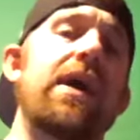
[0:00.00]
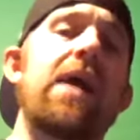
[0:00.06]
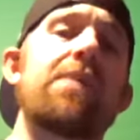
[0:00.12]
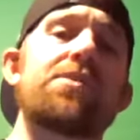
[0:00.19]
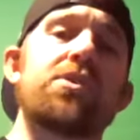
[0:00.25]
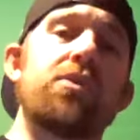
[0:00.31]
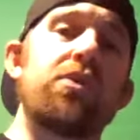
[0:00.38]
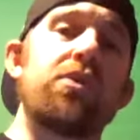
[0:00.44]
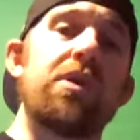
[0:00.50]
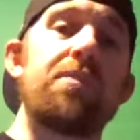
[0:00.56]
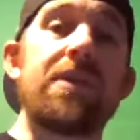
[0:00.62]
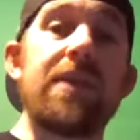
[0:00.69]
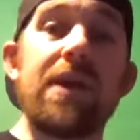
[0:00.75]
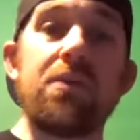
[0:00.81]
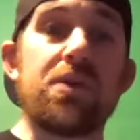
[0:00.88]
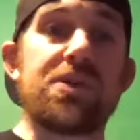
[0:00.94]
absolutely. But
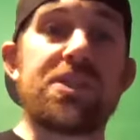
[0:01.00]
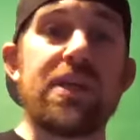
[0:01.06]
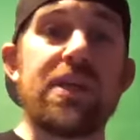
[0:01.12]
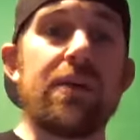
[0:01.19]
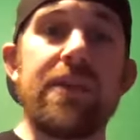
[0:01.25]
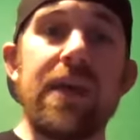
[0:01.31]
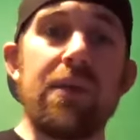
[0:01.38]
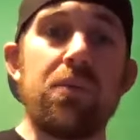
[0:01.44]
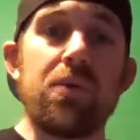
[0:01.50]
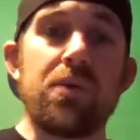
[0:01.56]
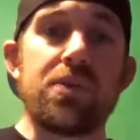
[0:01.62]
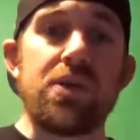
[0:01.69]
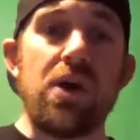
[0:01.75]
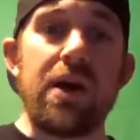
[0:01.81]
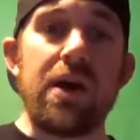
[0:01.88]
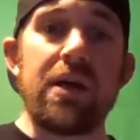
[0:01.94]
they were they were
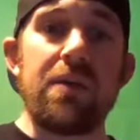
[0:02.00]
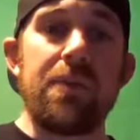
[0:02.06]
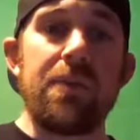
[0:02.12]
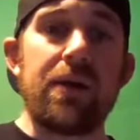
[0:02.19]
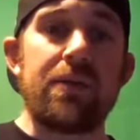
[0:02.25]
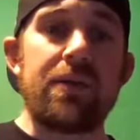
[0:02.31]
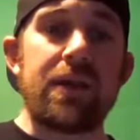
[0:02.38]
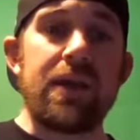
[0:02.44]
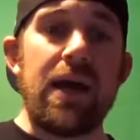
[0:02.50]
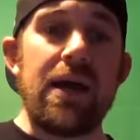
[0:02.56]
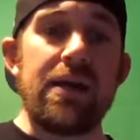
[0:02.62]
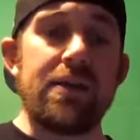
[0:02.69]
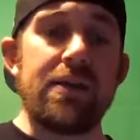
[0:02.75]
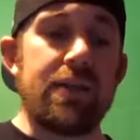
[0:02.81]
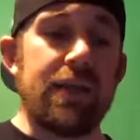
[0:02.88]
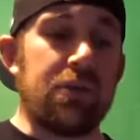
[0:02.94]
talking about the
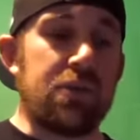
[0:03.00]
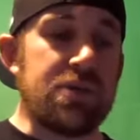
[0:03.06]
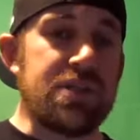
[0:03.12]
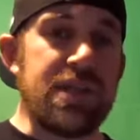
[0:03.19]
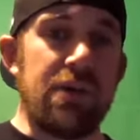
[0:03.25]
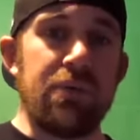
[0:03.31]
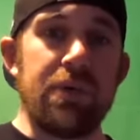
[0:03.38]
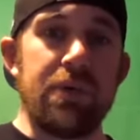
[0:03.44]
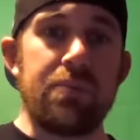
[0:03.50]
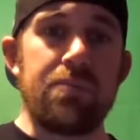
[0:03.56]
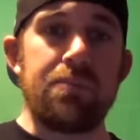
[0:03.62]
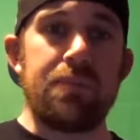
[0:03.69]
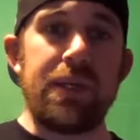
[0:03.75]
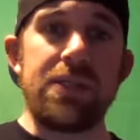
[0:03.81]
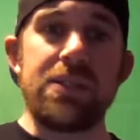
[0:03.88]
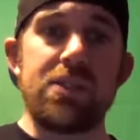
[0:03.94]
guy. They were selling
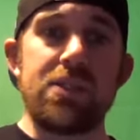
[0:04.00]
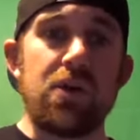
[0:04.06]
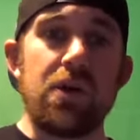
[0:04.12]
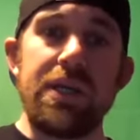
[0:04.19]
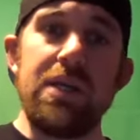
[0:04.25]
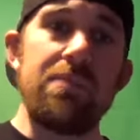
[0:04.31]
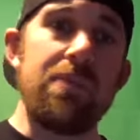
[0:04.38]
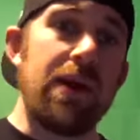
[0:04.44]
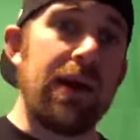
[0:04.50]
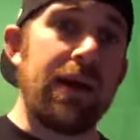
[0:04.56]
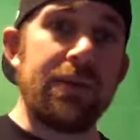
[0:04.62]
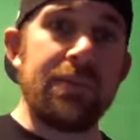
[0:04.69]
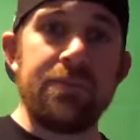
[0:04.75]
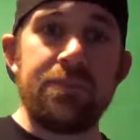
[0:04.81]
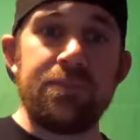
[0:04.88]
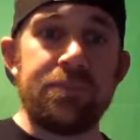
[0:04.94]
pieces on eBay,
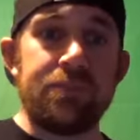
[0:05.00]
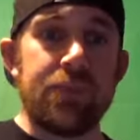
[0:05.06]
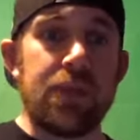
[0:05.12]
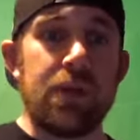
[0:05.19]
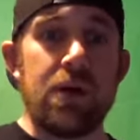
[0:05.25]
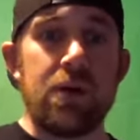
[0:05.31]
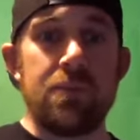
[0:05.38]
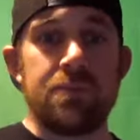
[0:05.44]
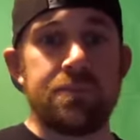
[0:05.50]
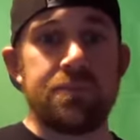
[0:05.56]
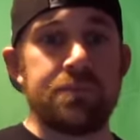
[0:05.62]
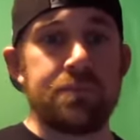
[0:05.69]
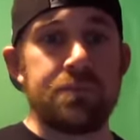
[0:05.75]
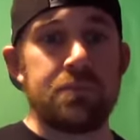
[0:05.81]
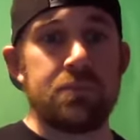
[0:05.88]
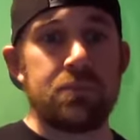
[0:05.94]
you know.
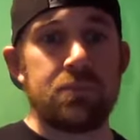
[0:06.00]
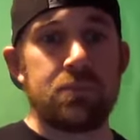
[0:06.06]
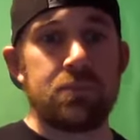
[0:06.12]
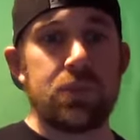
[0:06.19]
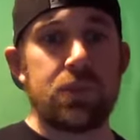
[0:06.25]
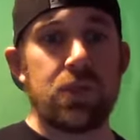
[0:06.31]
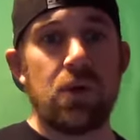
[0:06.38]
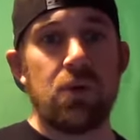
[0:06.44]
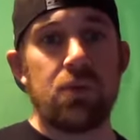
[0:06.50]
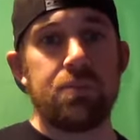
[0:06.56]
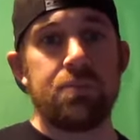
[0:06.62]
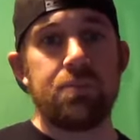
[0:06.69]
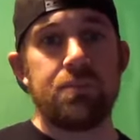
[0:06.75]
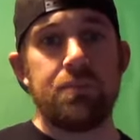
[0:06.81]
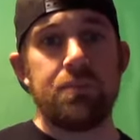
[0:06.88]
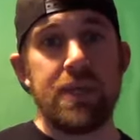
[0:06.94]
So yeah.
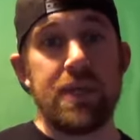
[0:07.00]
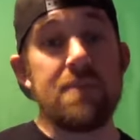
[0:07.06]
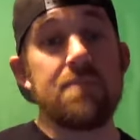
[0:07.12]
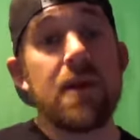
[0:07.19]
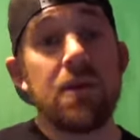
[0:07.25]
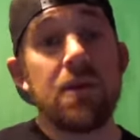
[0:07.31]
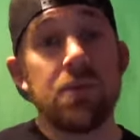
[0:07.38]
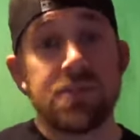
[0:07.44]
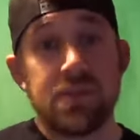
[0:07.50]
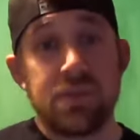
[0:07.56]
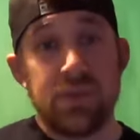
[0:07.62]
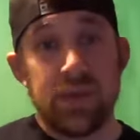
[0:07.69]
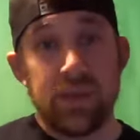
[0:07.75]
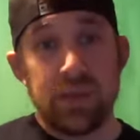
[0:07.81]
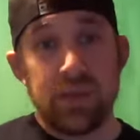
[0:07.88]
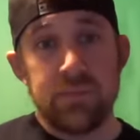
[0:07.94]
eBay was a
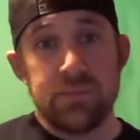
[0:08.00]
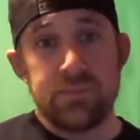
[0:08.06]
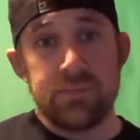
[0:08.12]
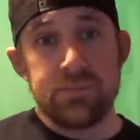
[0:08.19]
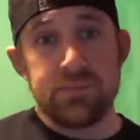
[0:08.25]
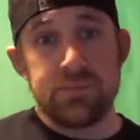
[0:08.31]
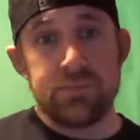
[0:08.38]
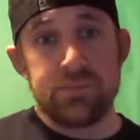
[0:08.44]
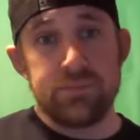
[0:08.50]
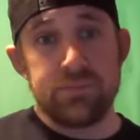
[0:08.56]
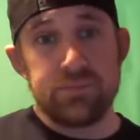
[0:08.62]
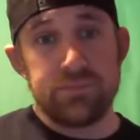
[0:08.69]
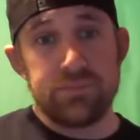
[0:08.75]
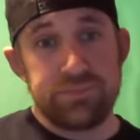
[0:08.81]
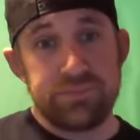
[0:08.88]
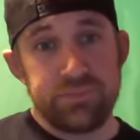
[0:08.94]
thing.
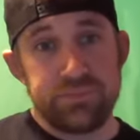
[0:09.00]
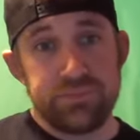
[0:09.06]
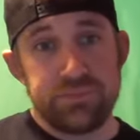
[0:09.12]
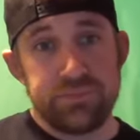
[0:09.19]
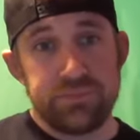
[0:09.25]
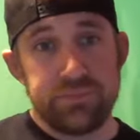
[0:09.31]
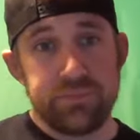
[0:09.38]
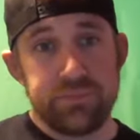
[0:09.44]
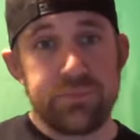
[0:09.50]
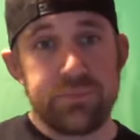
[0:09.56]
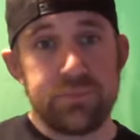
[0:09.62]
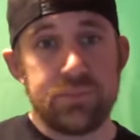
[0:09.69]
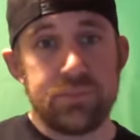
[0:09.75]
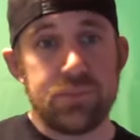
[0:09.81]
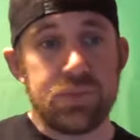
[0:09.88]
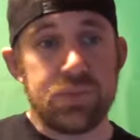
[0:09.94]
Yeah.
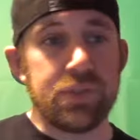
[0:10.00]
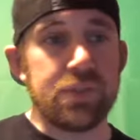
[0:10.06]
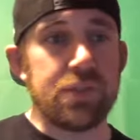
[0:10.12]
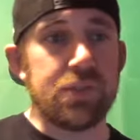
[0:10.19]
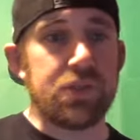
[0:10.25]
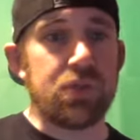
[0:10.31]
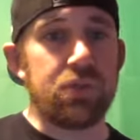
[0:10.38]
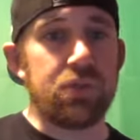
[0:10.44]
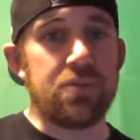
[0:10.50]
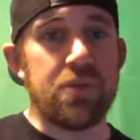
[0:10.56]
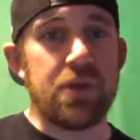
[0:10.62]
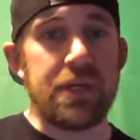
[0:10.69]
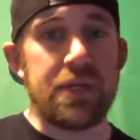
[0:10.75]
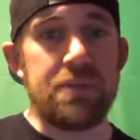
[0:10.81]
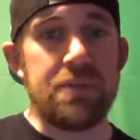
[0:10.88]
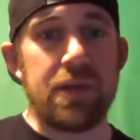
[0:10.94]
So you could have sold them on
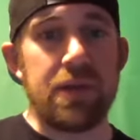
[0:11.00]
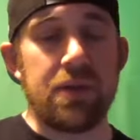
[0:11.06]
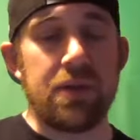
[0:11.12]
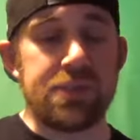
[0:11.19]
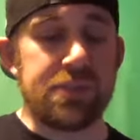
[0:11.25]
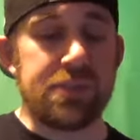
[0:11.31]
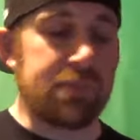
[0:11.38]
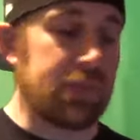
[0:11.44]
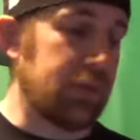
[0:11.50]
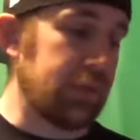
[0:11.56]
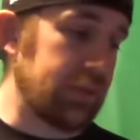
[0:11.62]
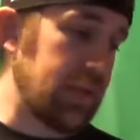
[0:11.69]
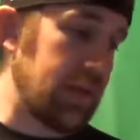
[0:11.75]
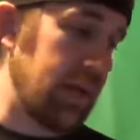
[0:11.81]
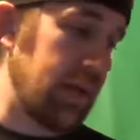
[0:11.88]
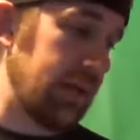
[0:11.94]
eBay or something like
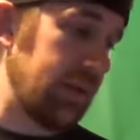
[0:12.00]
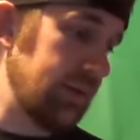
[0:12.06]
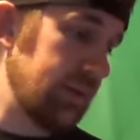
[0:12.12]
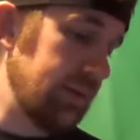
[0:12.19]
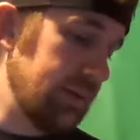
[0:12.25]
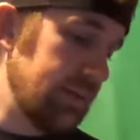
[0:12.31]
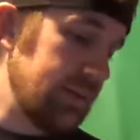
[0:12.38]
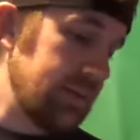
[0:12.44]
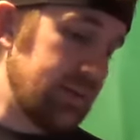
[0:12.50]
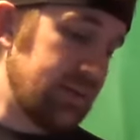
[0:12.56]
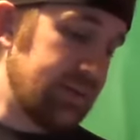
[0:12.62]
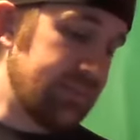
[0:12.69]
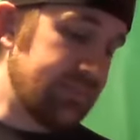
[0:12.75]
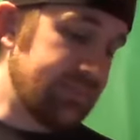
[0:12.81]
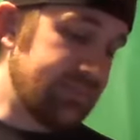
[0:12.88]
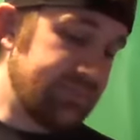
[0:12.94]
that.
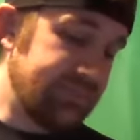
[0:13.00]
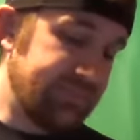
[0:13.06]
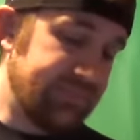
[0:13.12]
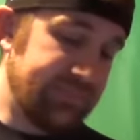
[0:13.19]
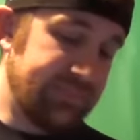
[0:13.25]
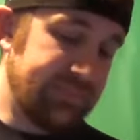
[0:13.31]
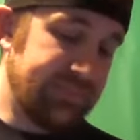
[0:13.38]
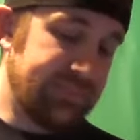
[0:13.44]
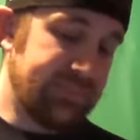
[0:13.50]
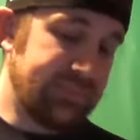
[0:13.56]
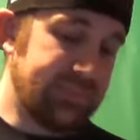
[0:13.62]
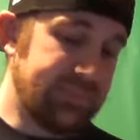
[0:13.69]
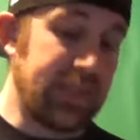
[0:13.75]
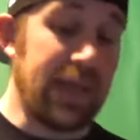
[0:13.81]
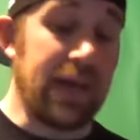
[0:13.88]
Um, I'm big